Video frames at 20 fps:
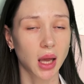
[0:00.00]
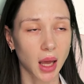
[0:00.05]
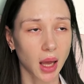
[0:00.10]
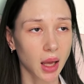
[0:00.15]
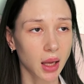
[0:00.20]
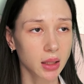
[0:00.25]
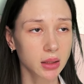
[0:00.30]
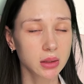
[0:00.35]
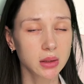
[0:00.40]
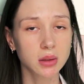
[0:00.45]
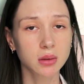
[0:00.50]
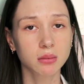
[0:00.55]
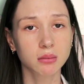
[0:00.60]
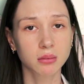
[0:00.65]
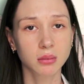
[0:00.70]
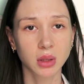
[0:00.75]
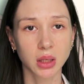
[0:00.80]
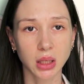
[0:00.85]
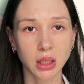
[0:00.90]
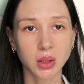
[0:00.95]
and
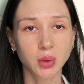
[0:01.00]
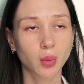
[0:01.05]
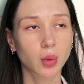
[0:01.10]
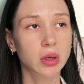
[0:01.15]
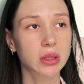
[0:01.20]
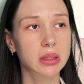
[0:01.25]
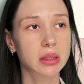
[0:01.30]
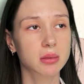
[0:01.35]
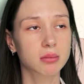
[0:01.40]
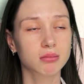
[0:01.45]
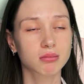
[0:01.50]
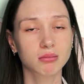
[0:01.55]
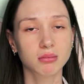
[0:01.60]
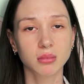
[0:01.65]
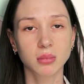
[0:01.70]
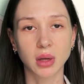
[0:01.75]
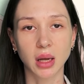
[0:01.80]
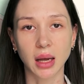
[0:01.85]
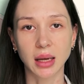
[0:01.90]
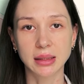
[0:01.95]
it was
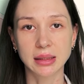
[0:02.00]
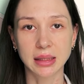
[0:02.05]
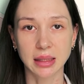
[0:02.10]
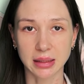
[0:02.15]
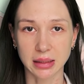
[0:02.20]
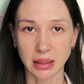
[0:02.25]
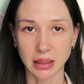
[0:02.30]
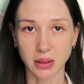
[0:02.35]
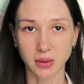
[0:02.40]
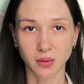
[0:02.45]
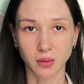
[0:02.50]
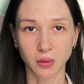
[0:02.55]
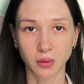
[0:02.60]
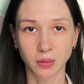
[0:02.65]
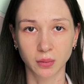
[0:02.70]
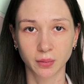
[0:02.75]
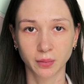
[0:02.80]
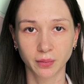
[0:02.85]
unsuccessful.